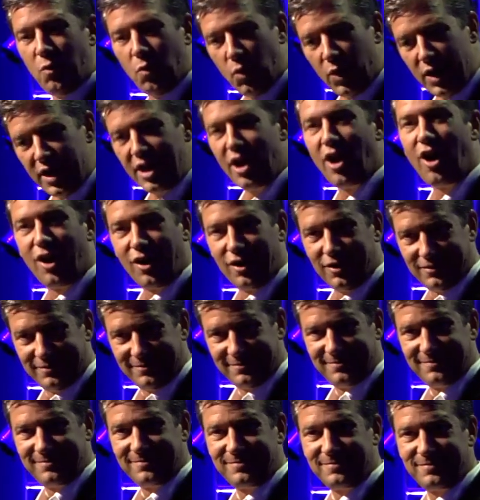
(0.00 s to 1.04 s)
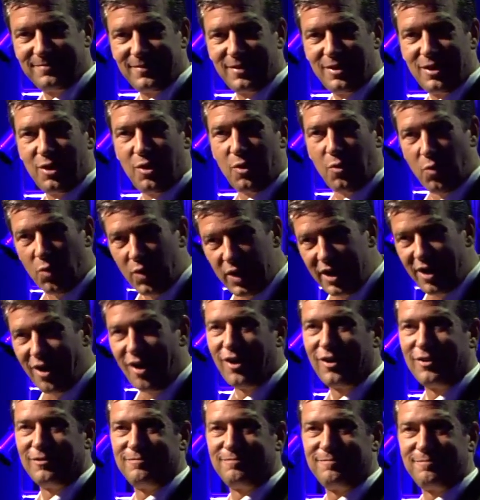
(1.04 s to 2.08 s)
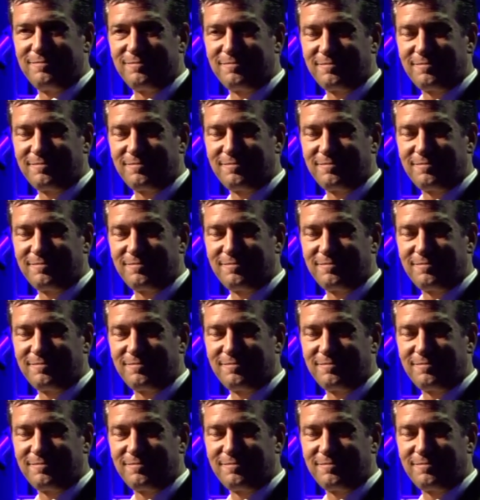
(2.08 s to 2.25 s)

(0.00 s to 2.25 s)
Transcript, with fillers: We are we are.